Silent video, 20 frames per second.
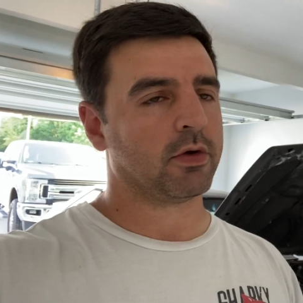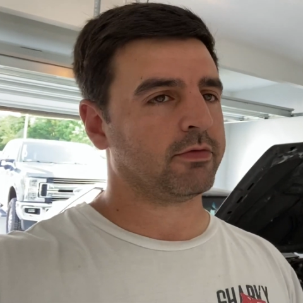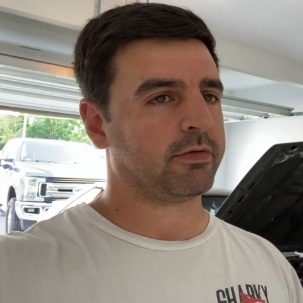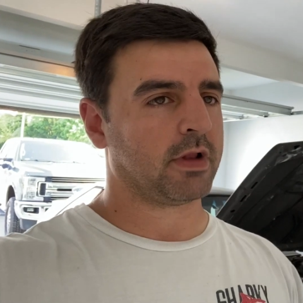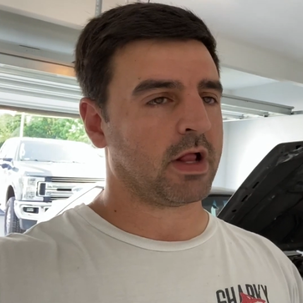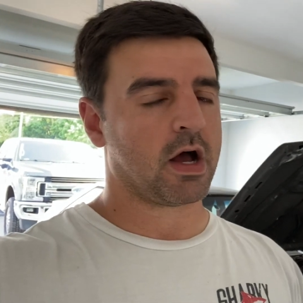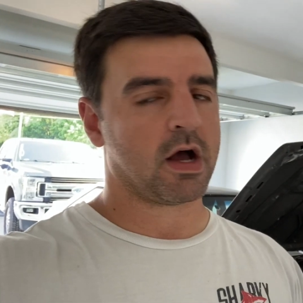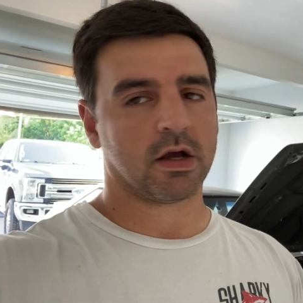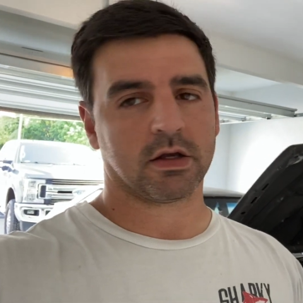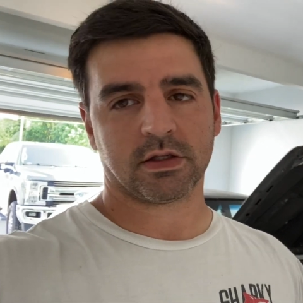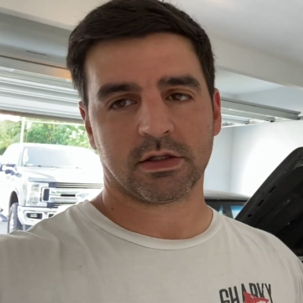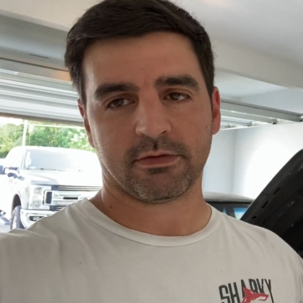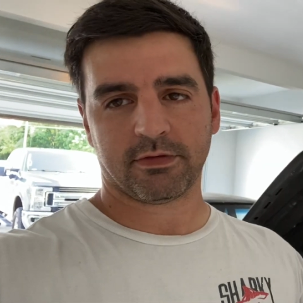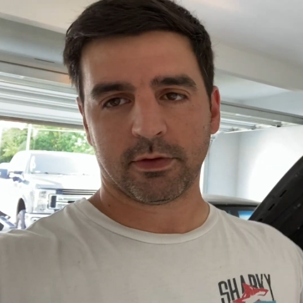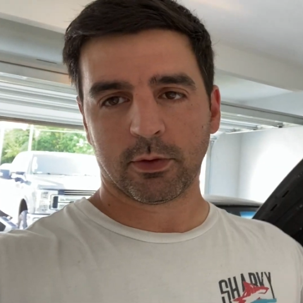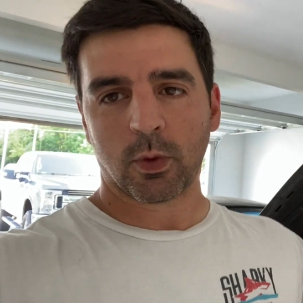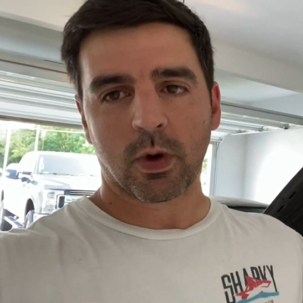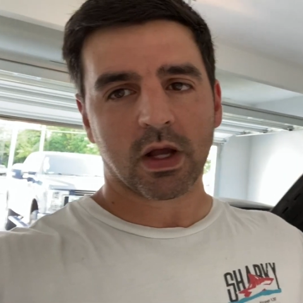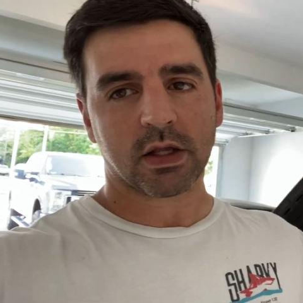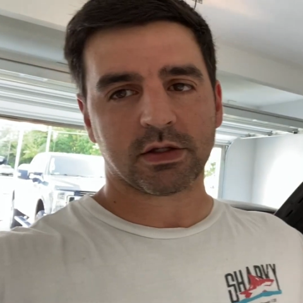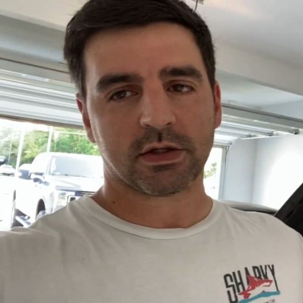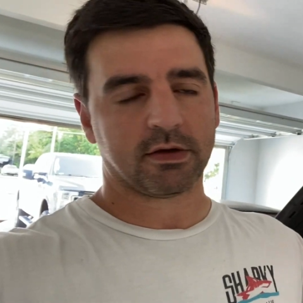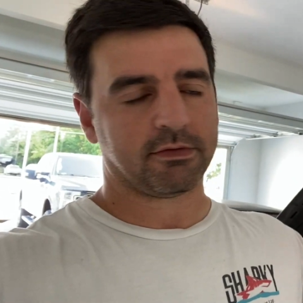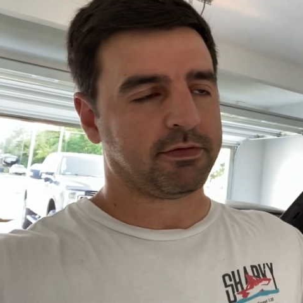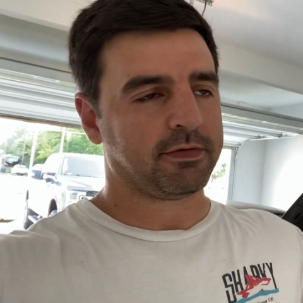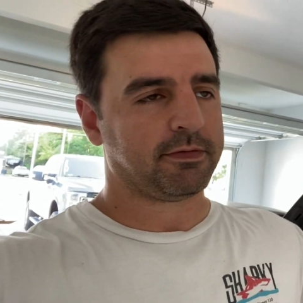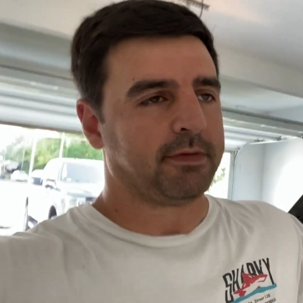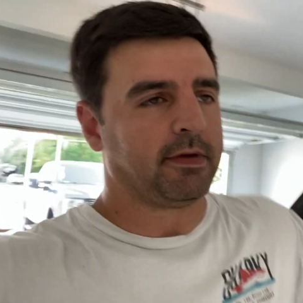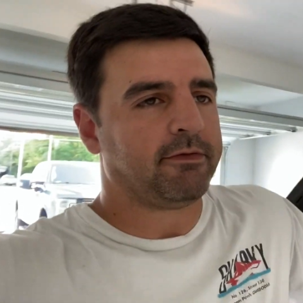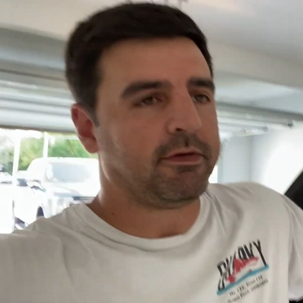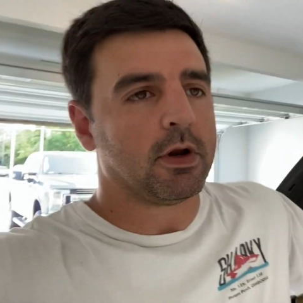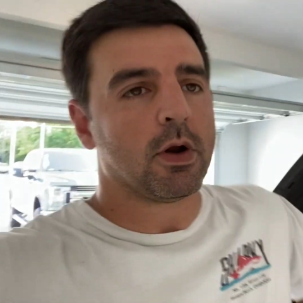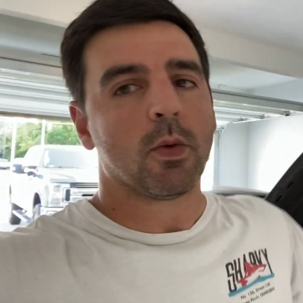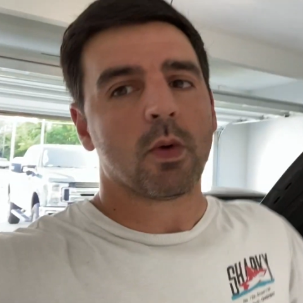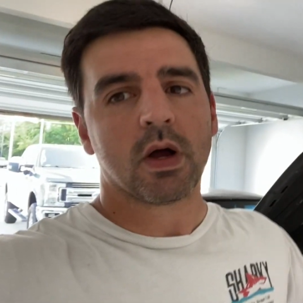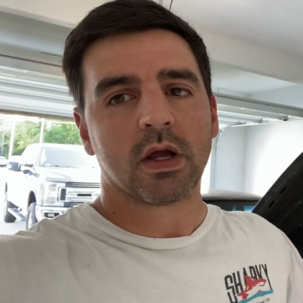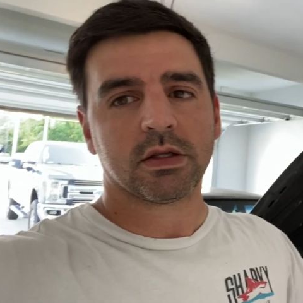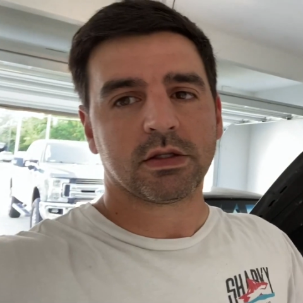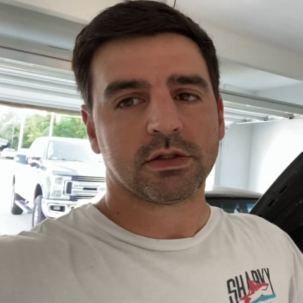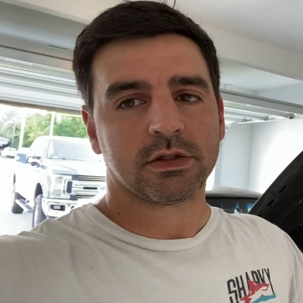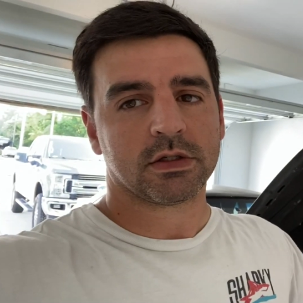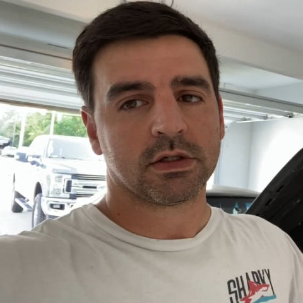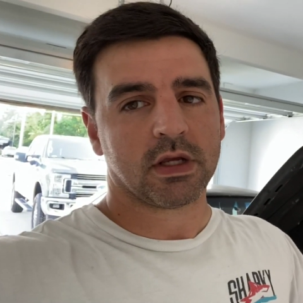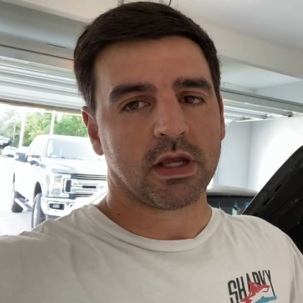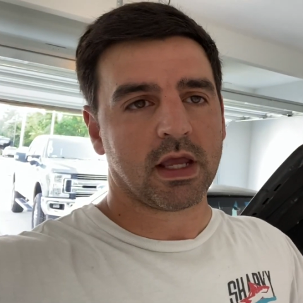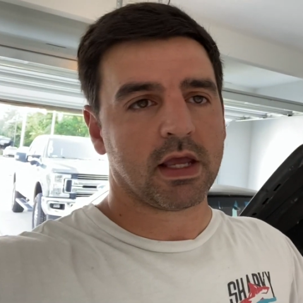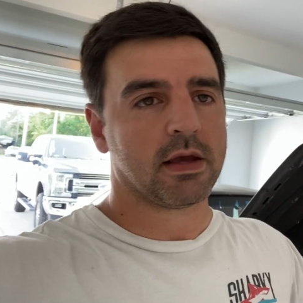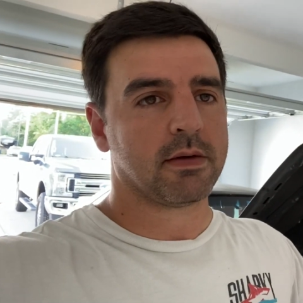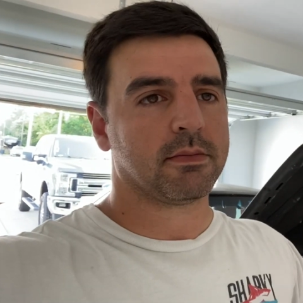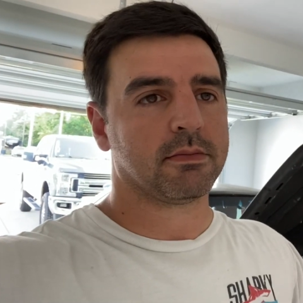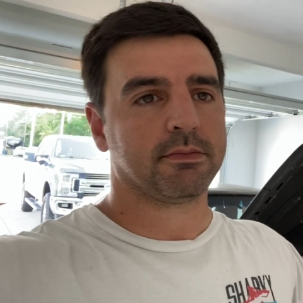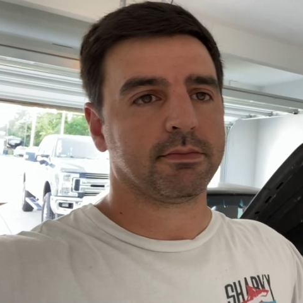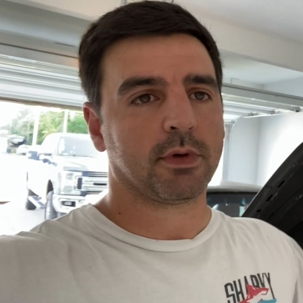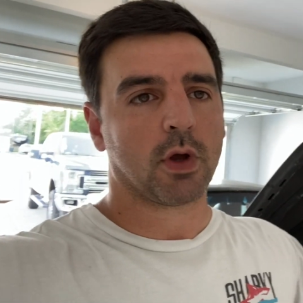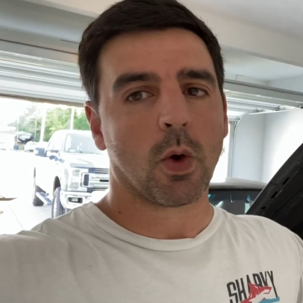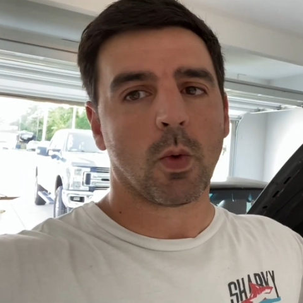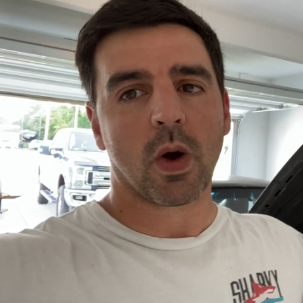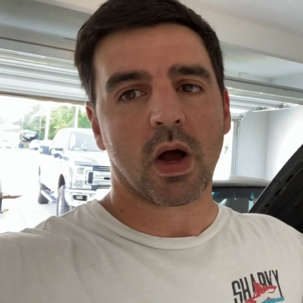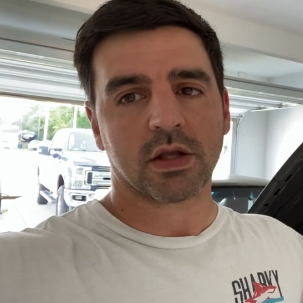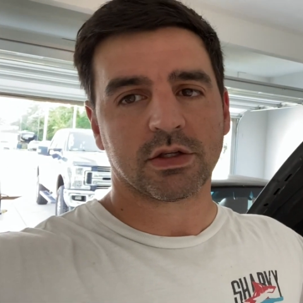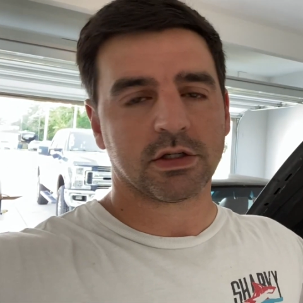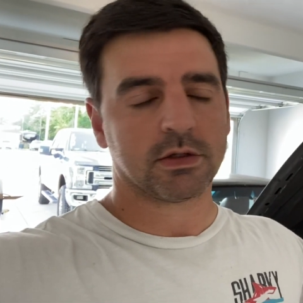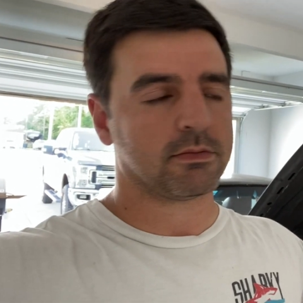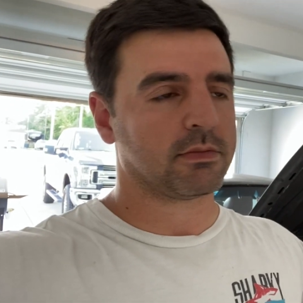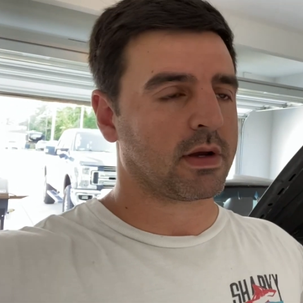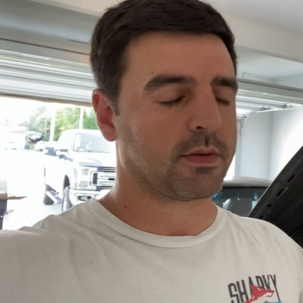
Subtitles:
Vlogs, if you don't watch him, go watch him.